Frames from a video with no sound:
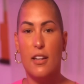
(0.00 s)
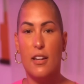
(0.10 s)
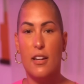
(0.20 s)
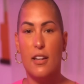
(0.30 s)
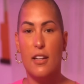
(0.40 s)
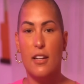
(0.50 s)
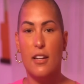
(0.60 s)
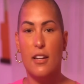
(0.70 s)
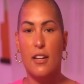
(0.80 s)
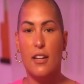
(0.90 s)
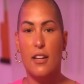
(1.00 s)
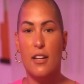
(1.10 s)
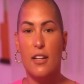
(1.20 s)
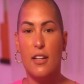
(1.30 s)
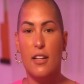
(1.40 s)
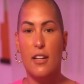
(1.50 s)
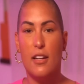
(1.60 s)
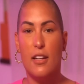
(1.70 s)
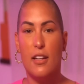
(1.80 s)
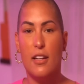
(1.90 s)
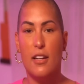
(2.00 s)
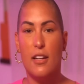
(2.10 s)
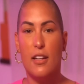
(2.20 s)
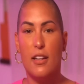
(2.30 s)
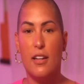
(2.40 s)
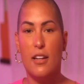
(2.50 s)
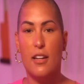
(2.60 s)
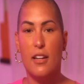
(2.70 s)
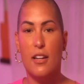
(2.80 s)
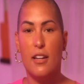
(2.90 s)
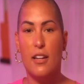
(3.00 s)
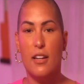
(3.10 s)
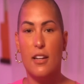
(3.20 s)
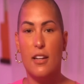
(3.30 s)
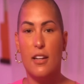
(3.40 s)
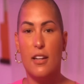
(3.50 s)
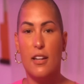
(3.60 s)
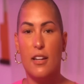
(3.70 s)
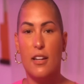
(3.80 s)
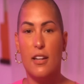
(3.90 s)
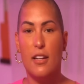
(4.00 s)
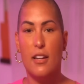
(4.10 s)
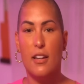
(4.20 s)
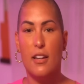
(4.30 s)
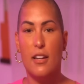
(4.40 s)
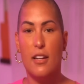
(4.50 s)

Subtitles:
(not speaking)